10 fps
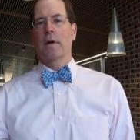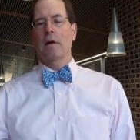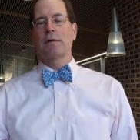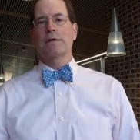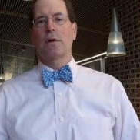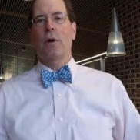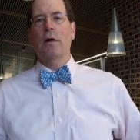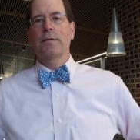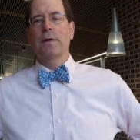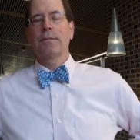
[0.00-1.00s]
Every so
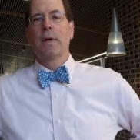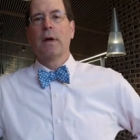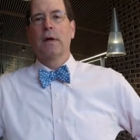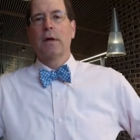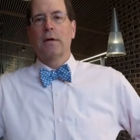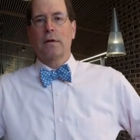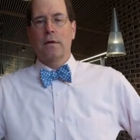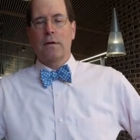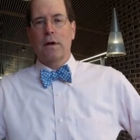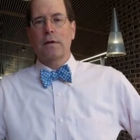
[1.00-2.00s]
often,
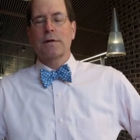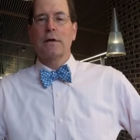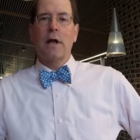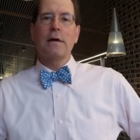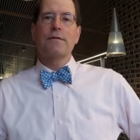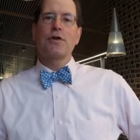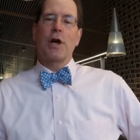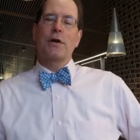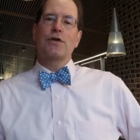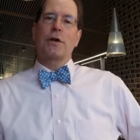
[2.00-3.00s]
there's a
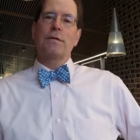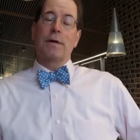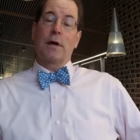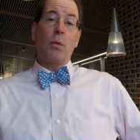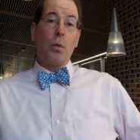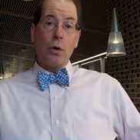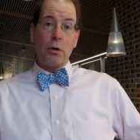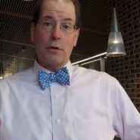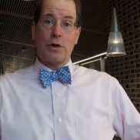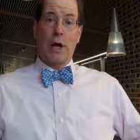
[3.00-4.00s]
life-changing event, a
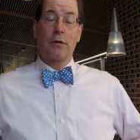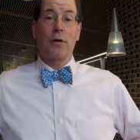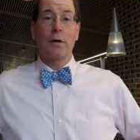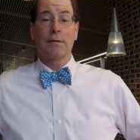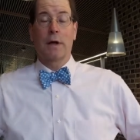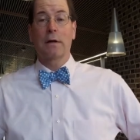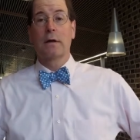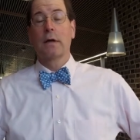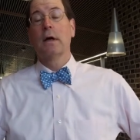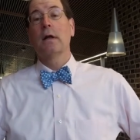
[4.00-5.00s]
world-changing event,
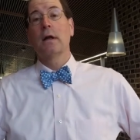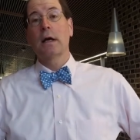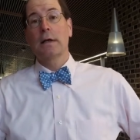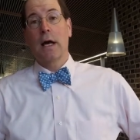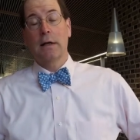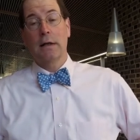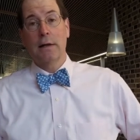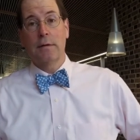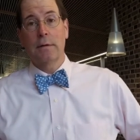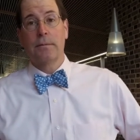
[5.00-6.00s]
like 9-11.
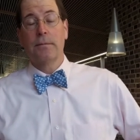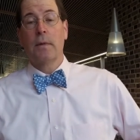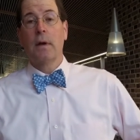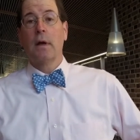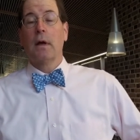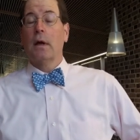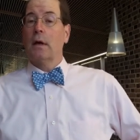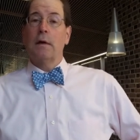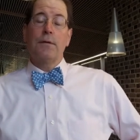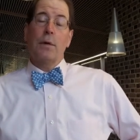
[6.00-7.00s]

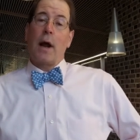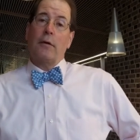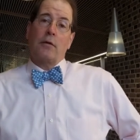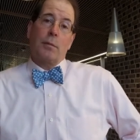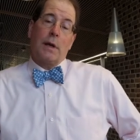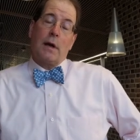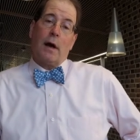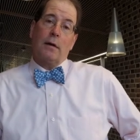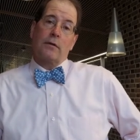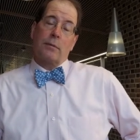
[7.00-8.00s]
If you had asked me
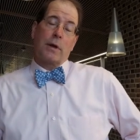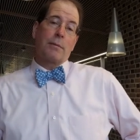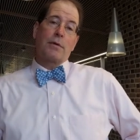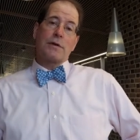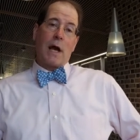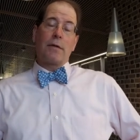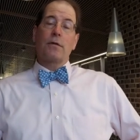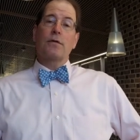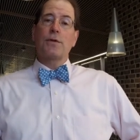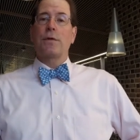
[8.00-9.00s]
on September 10th,
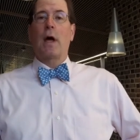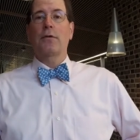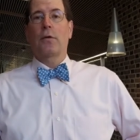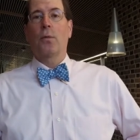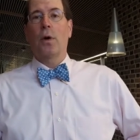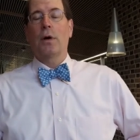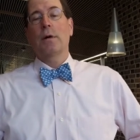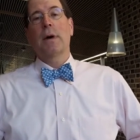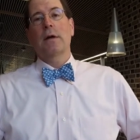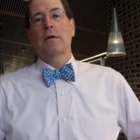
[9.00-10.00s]
2001
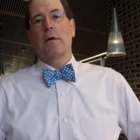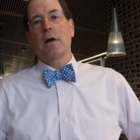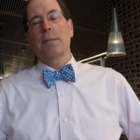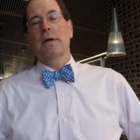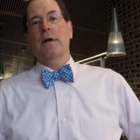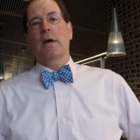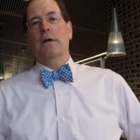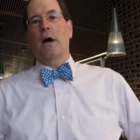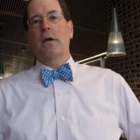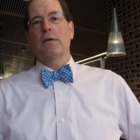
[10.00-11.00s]
about developing
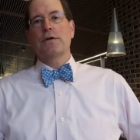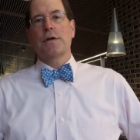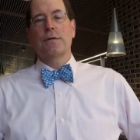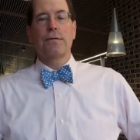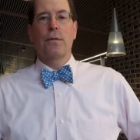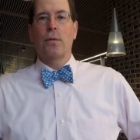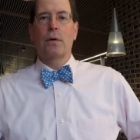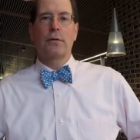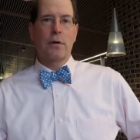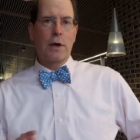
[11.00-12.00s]
technologies
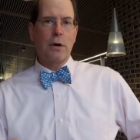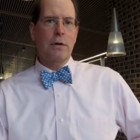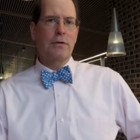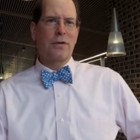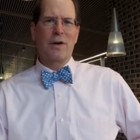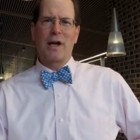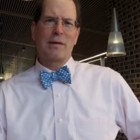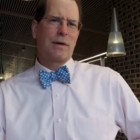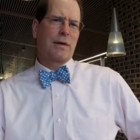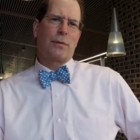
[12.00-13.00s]
for security screening, I
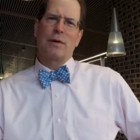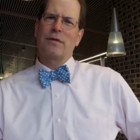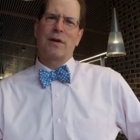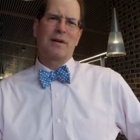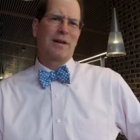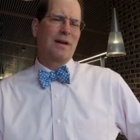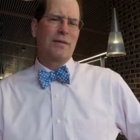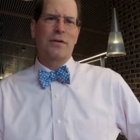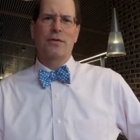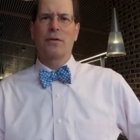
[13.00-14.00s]
would have, would have said no,
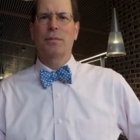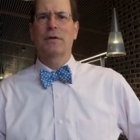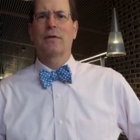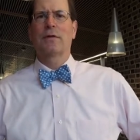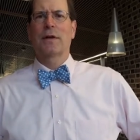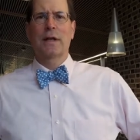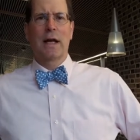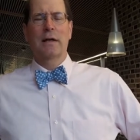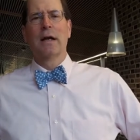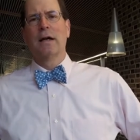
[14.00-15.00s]
there's no business in that.